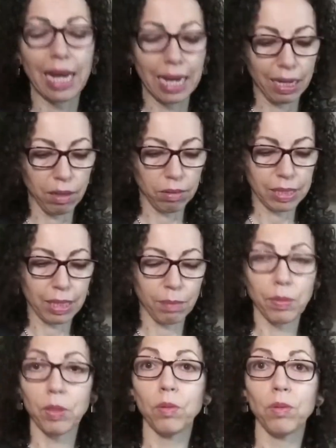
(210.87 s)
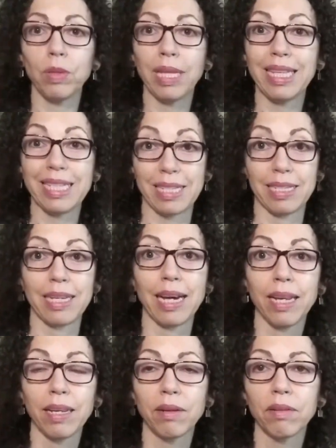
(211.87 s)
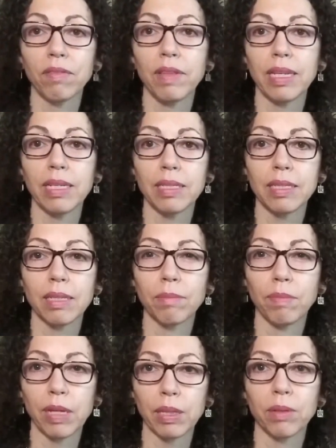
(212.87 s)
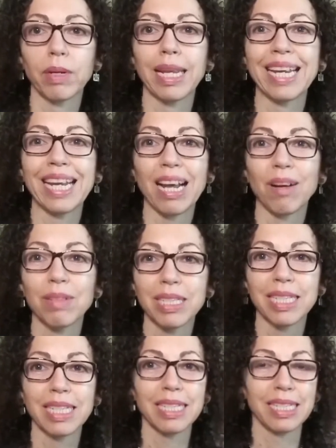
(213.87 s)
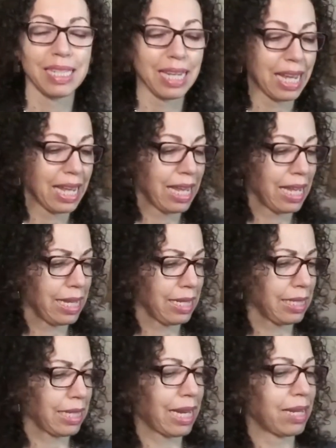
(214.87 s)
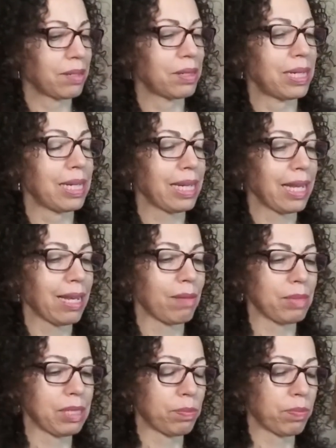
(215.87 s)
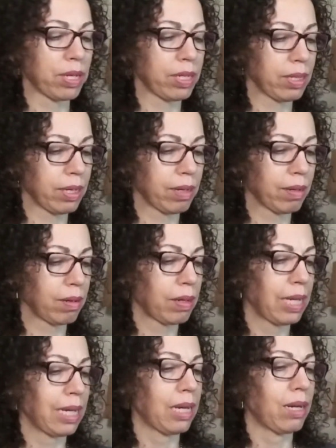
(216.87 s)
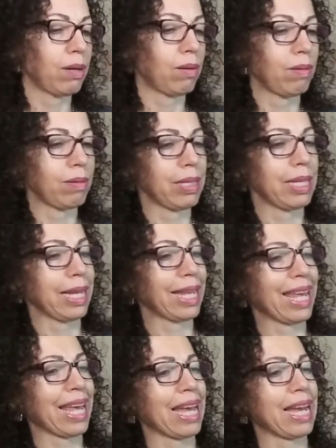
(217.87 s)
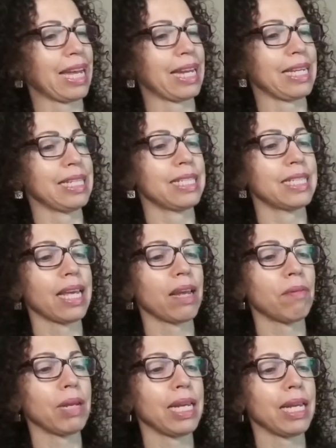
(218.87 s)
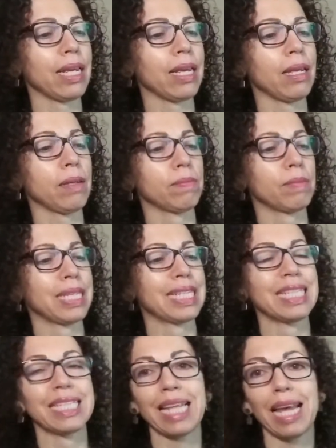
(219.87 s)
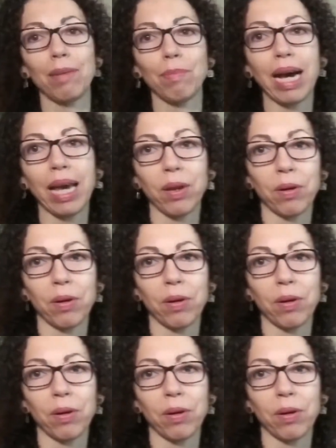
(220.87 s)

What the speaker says: looked up who the designer of these Victorian houses is, and her name is printed here on the can. It's Terrie Steinmeyer.